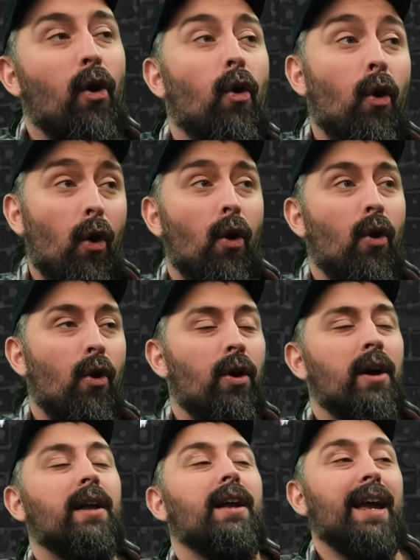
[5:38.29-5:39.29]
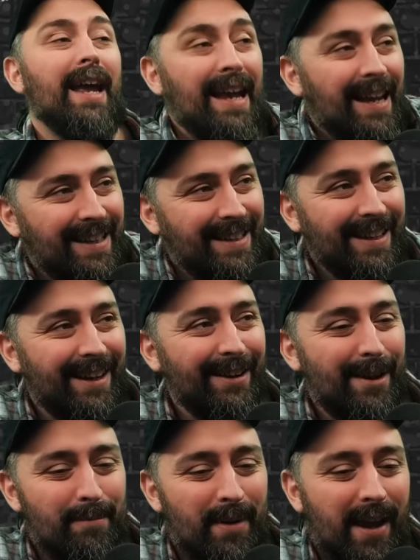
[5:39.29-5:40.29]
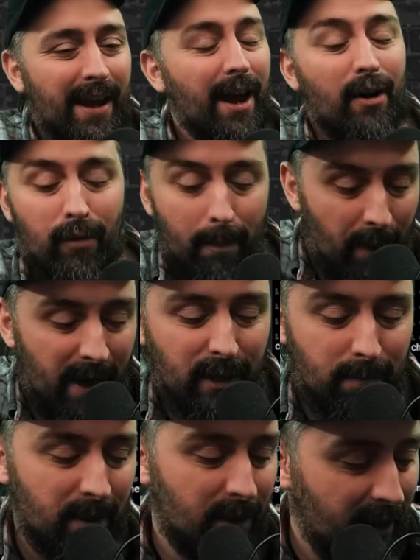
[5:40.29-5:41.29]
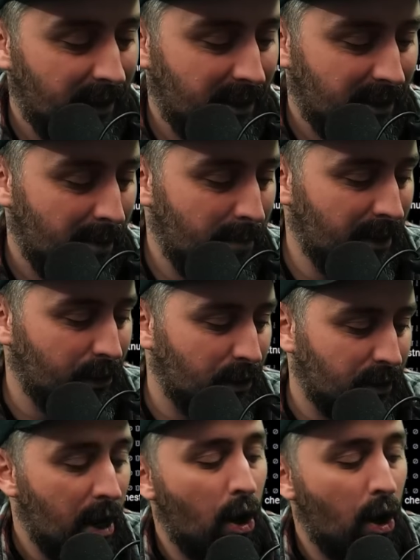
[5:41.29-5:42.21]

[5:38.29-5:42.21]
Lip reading: Or is it going to be a replacement to the existing miniatures?